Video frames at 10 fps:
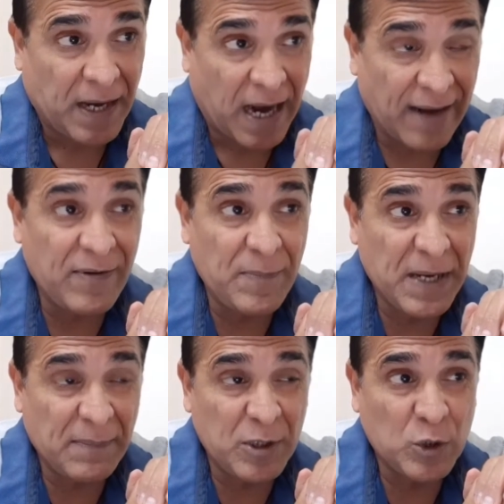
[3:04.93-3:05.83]
I will be
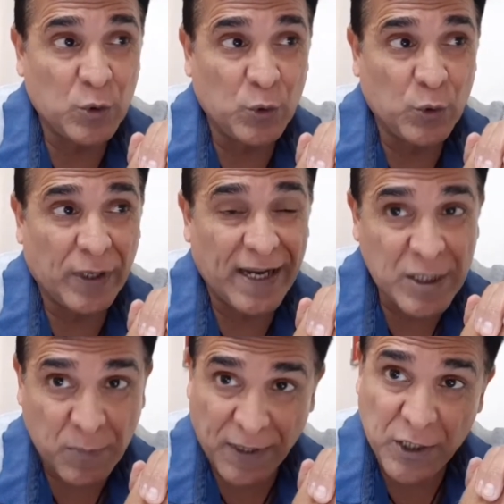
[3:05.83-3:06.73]
able to
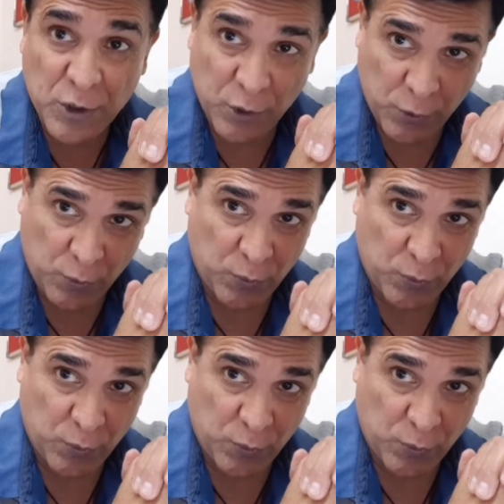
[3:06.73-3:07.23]
explain to you